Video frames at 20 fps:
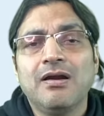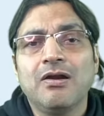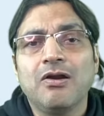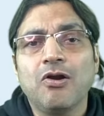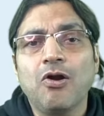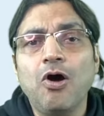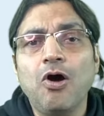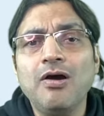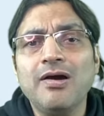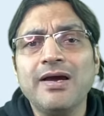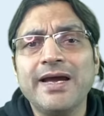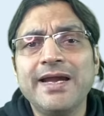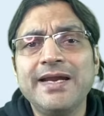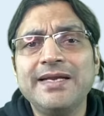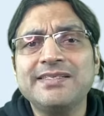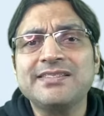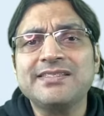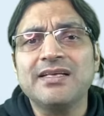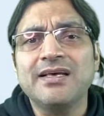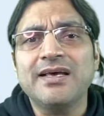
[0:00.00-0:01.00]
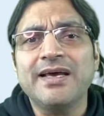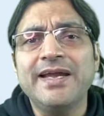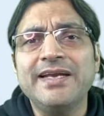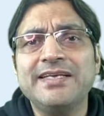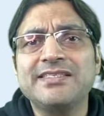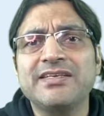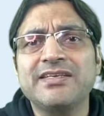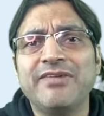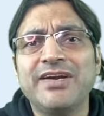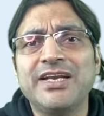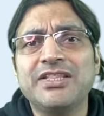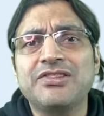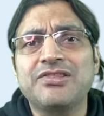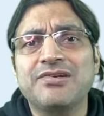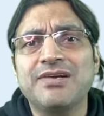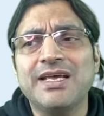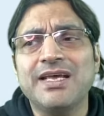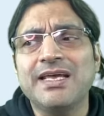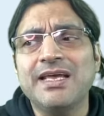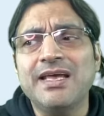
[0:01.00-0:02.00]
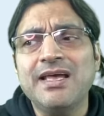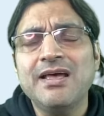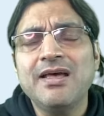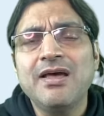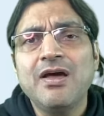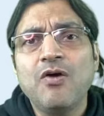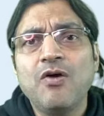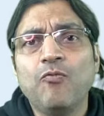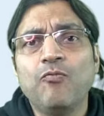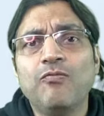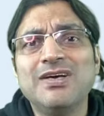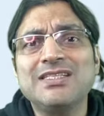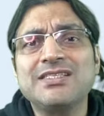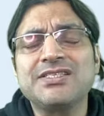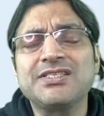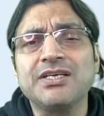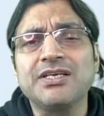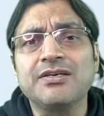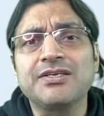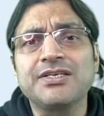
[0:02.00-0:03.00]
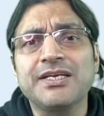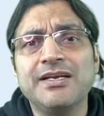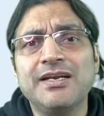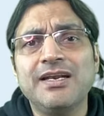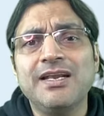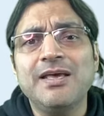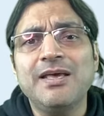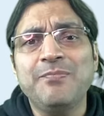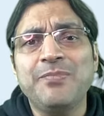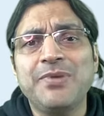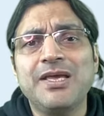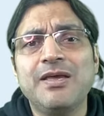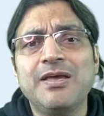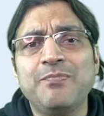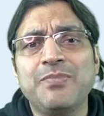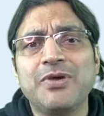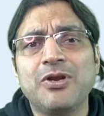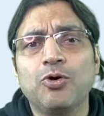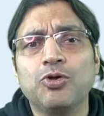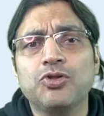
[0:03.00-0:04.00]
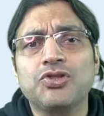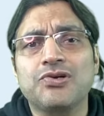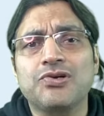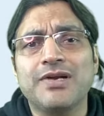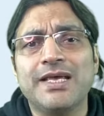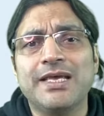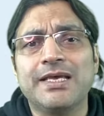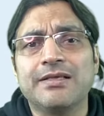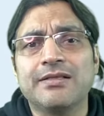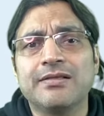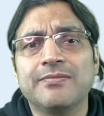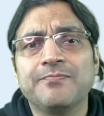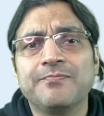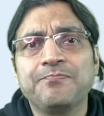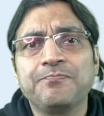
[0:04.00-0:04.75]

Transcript: Log 873 will certainly be below 3.